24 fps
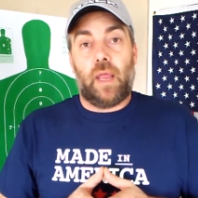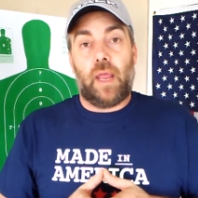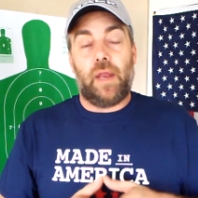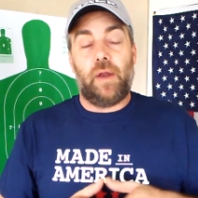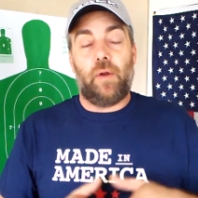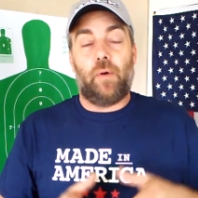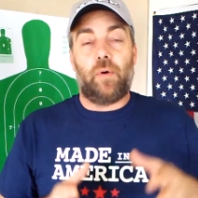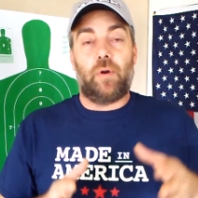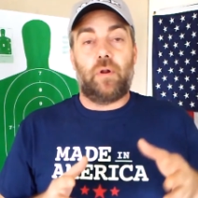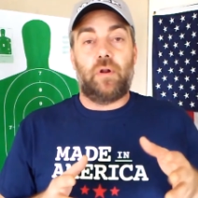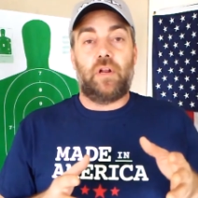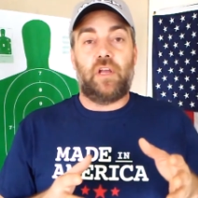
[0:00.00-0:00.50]
in
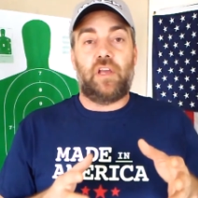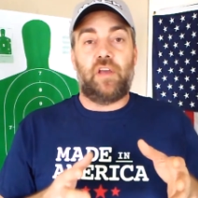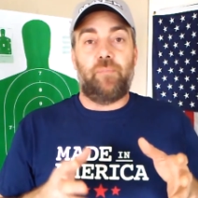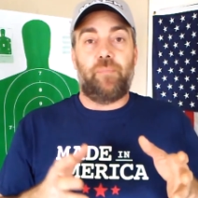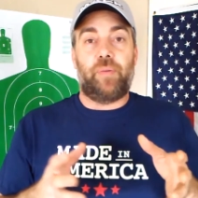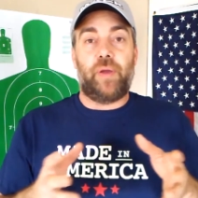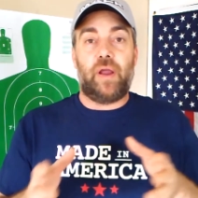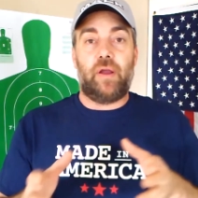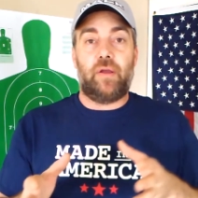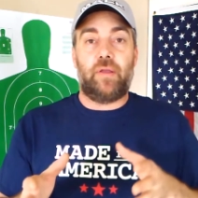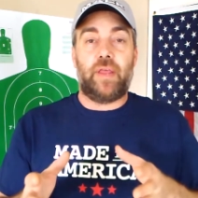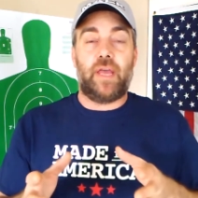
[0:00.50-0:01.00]
order to
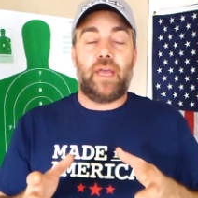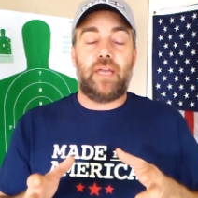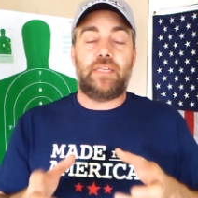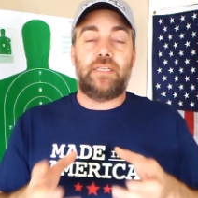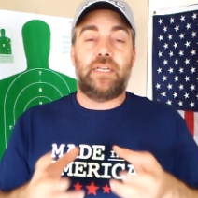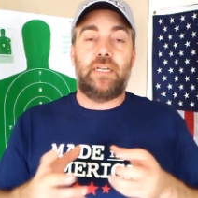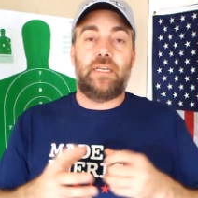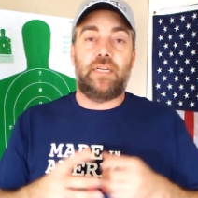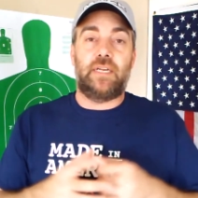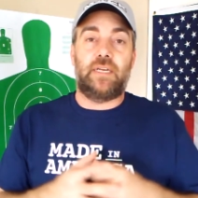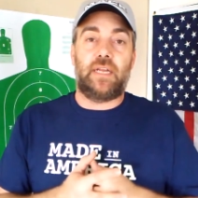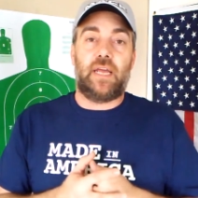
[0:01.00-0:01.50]
compare that
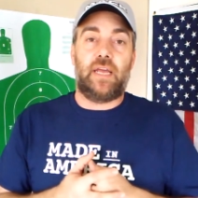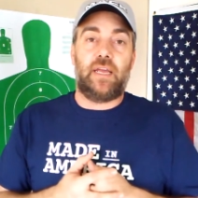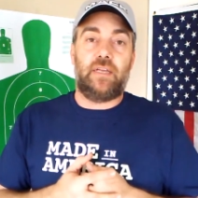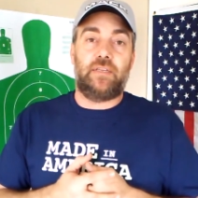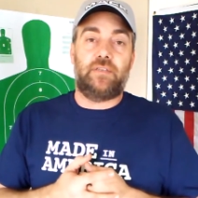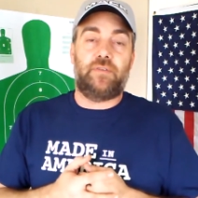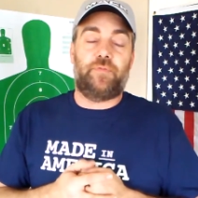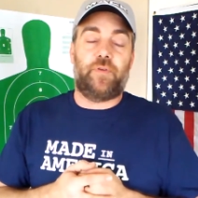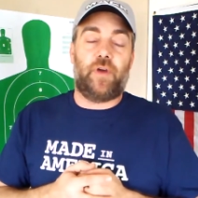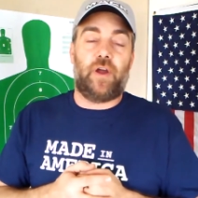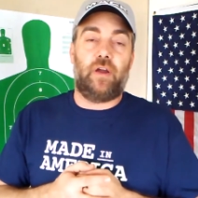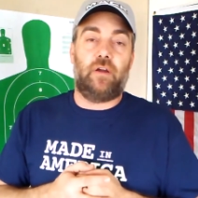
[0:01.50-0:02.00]
to
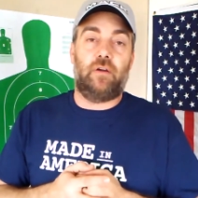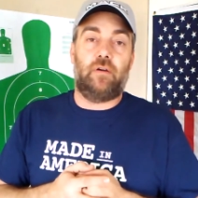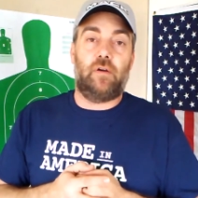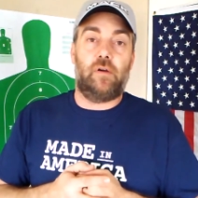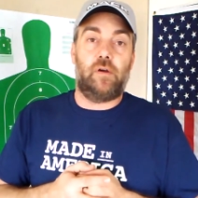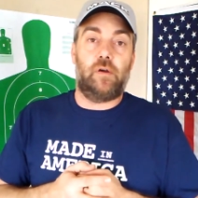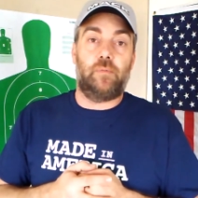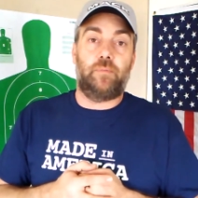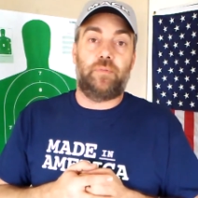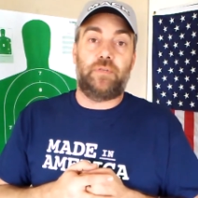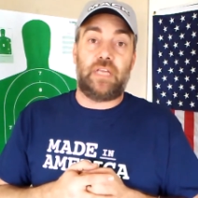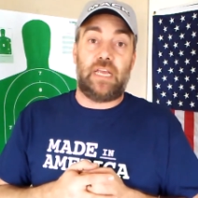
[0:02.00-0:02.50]
today's
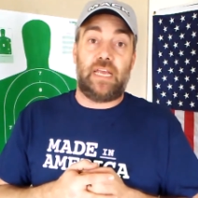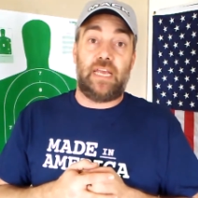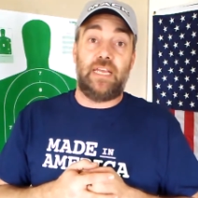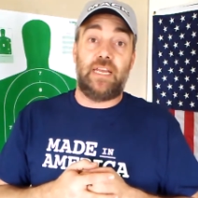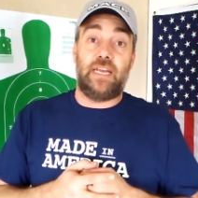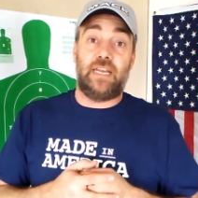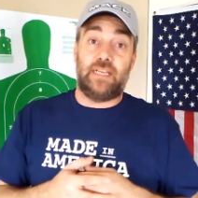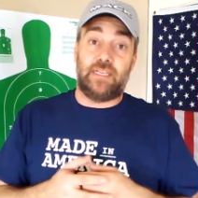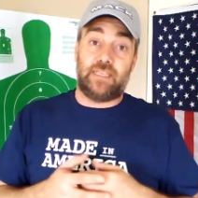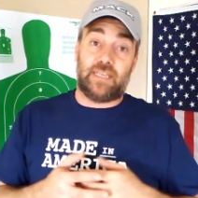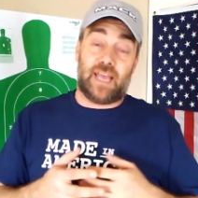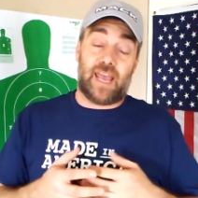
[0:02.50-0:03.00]
firearms,
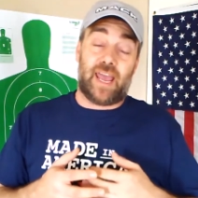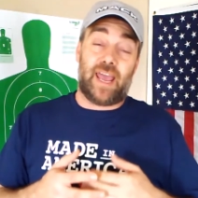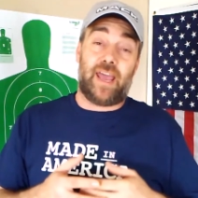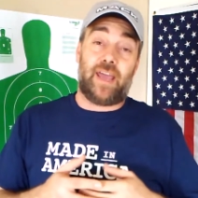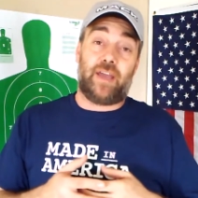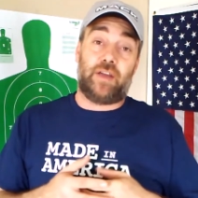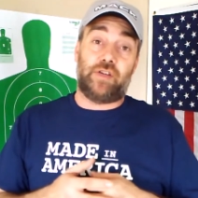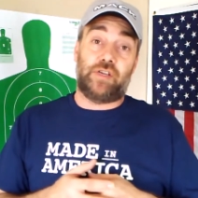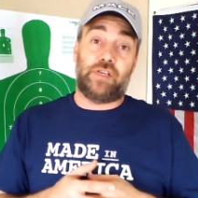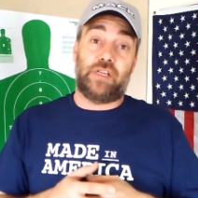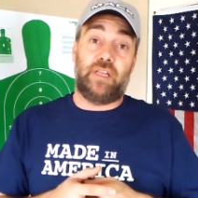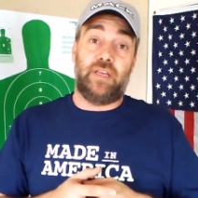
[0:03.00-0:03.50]
it is
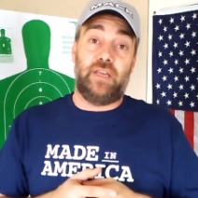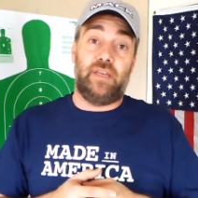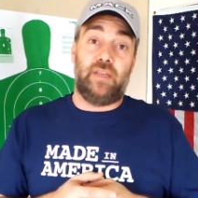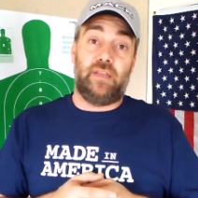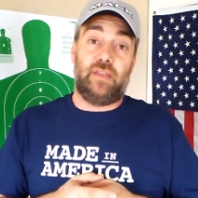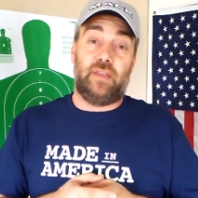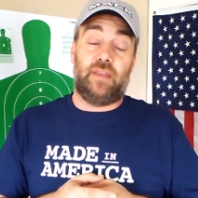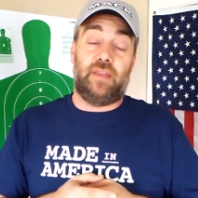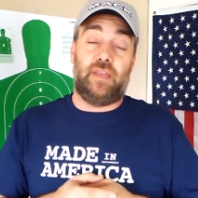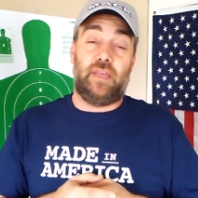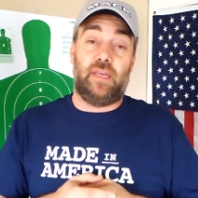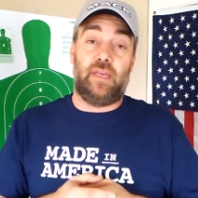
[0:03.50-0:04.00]
actually
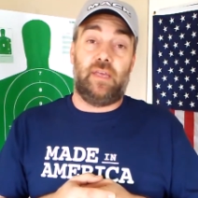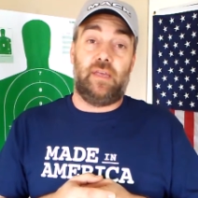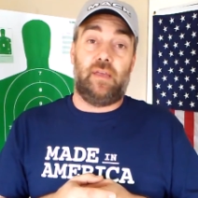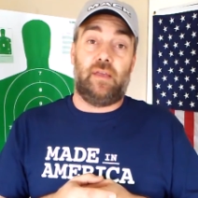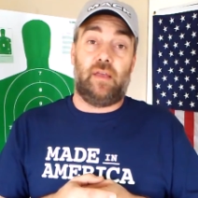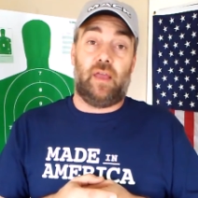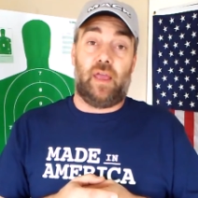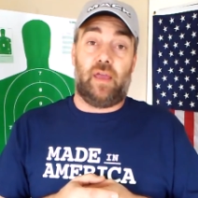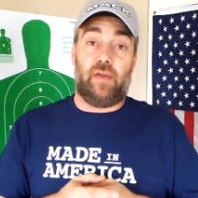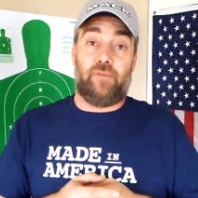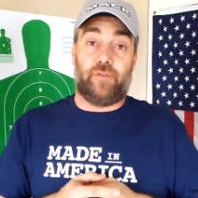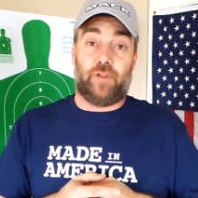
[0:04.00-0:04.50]
the,
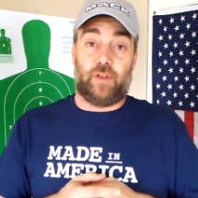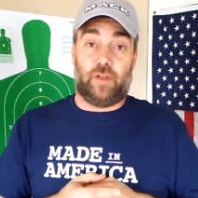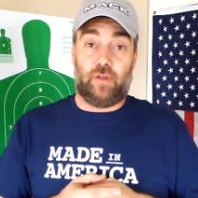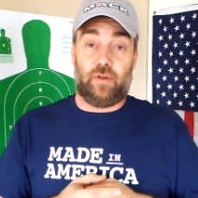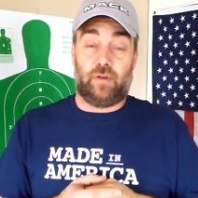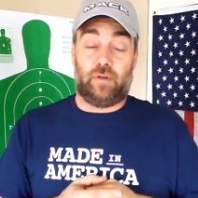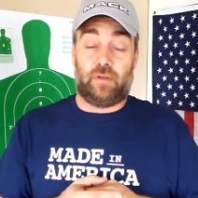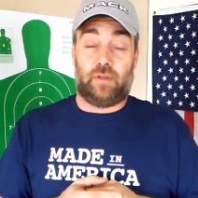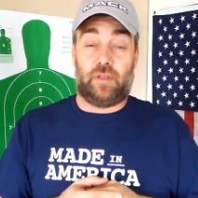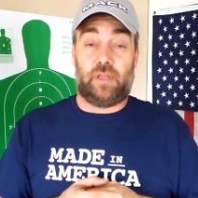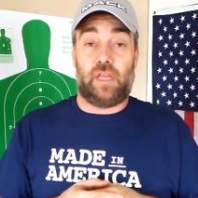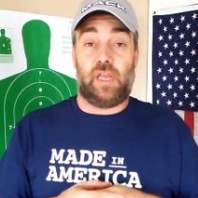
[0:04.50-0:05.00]

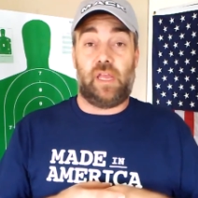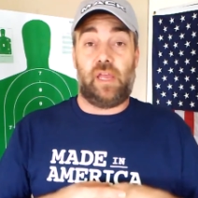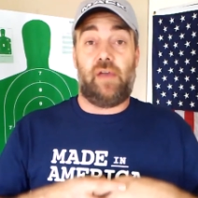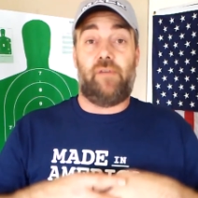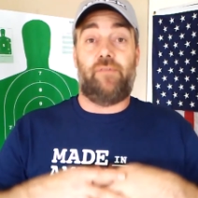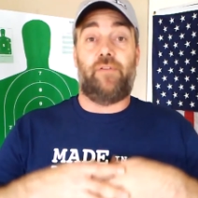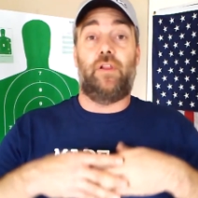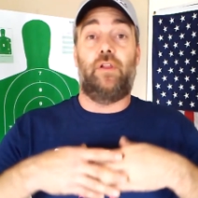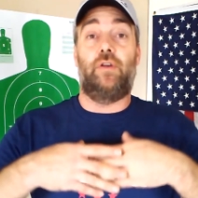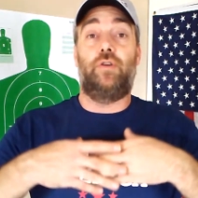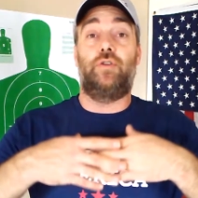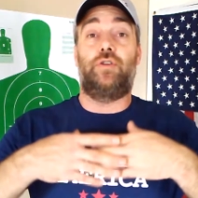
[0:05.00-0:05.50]
evolu the
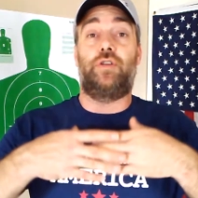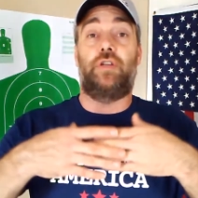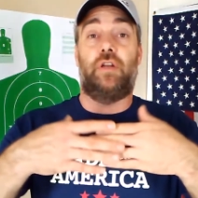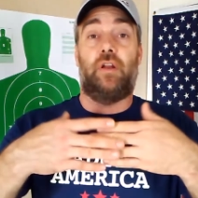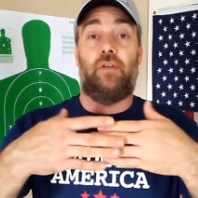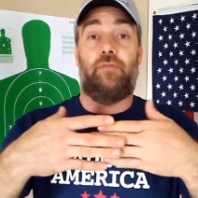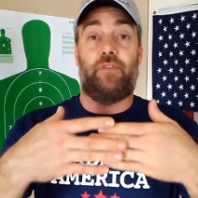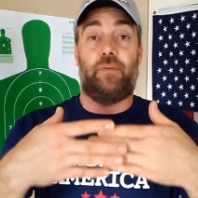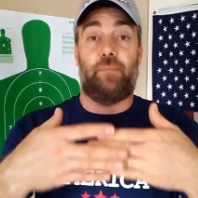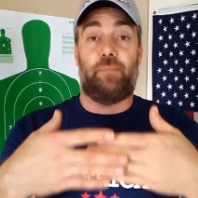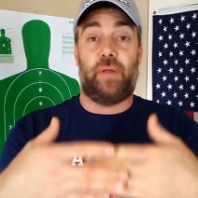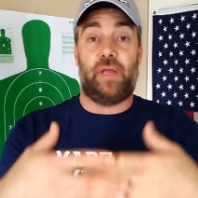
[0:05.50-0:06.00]
evolution
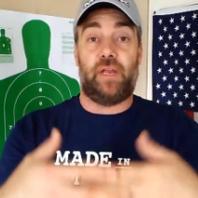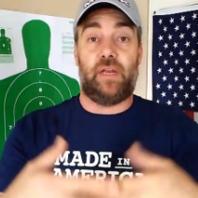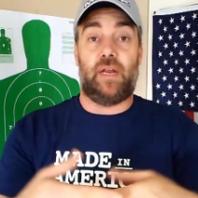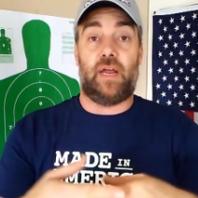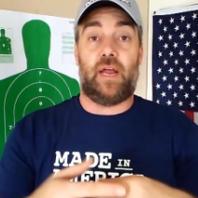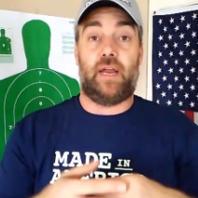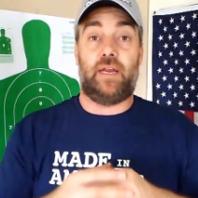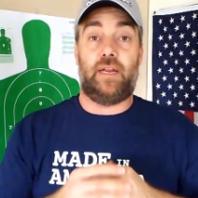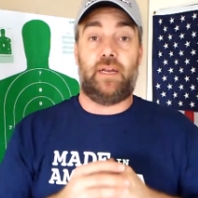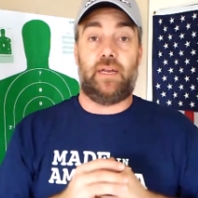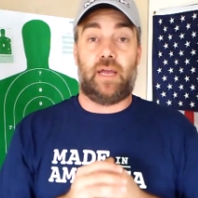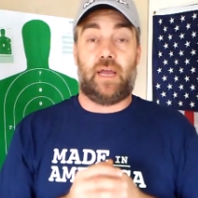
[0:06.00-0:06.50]
of the
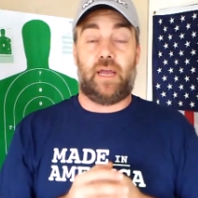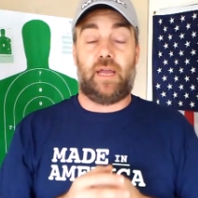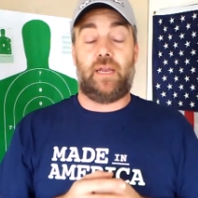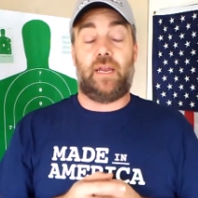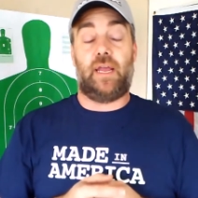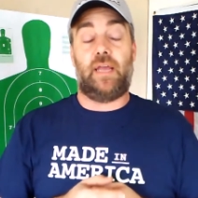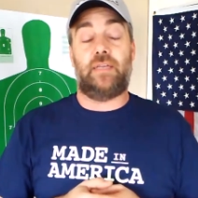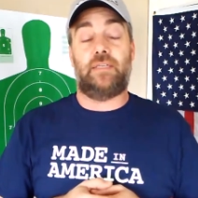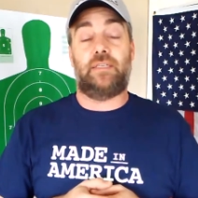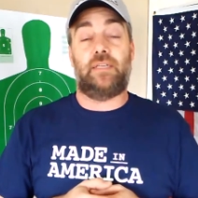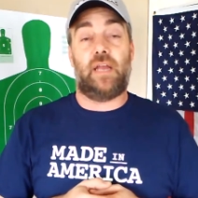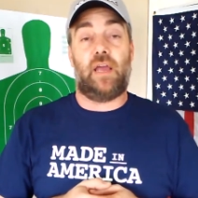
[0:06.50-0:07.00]
P99
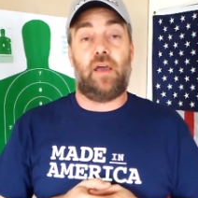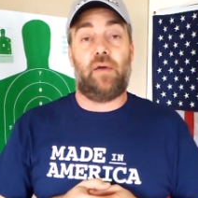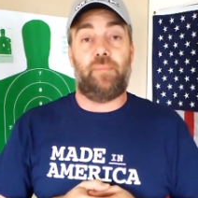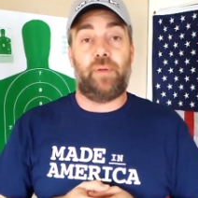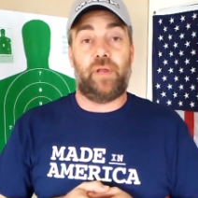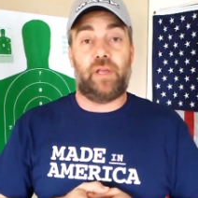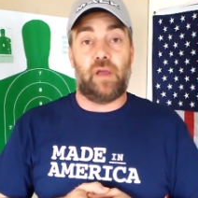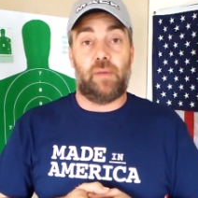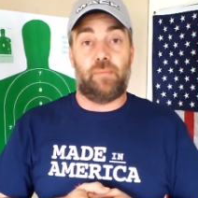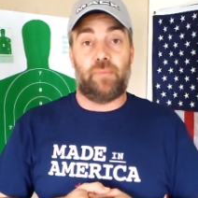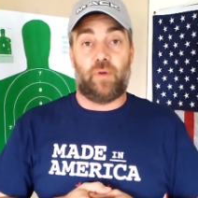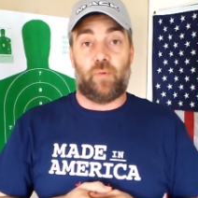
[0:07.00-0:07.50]
has now
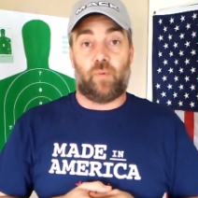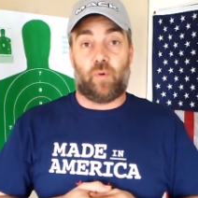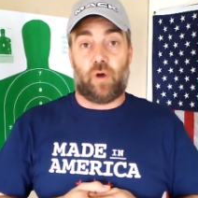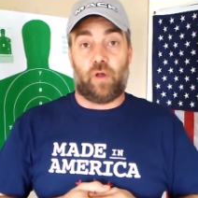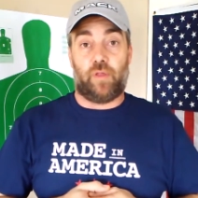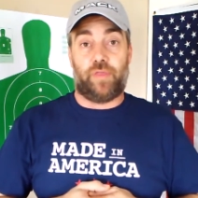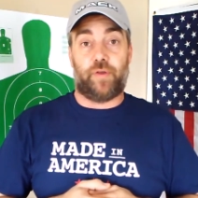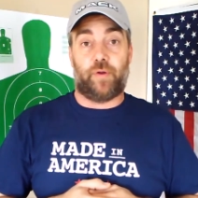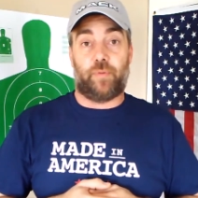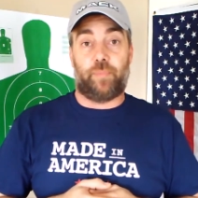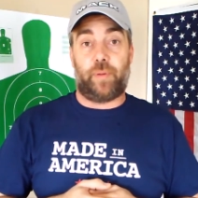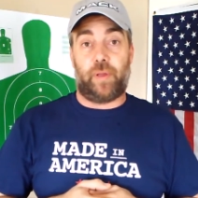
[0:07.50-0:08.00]
become the
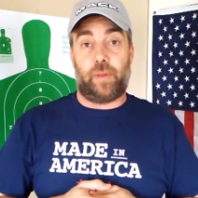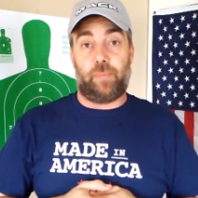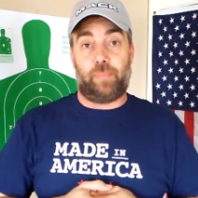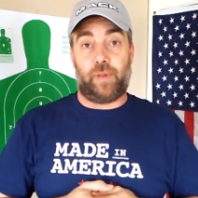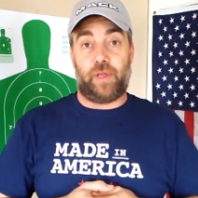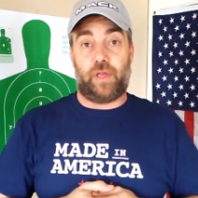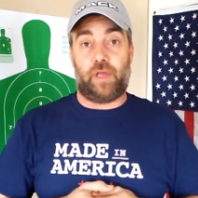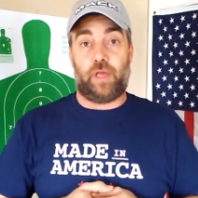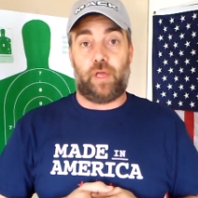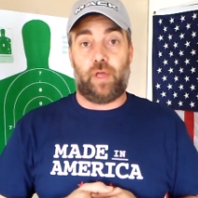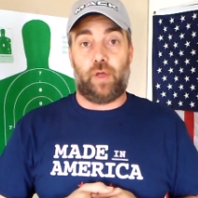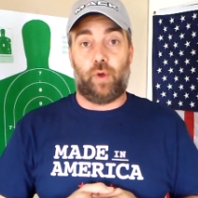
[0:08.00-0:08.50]
Walther
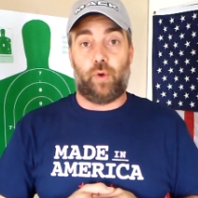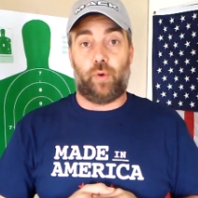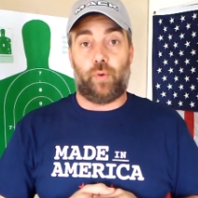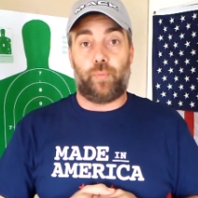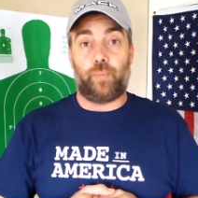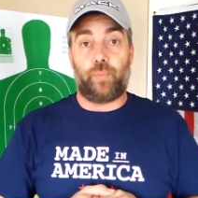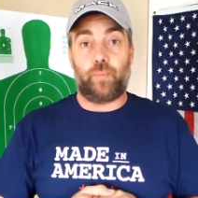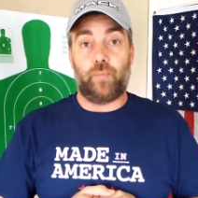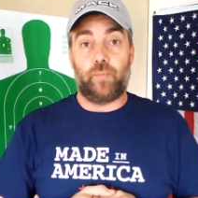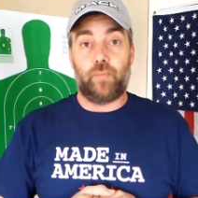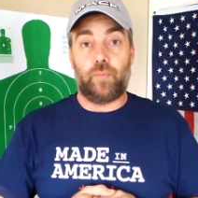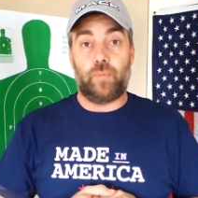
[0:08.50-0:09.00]
PPQ.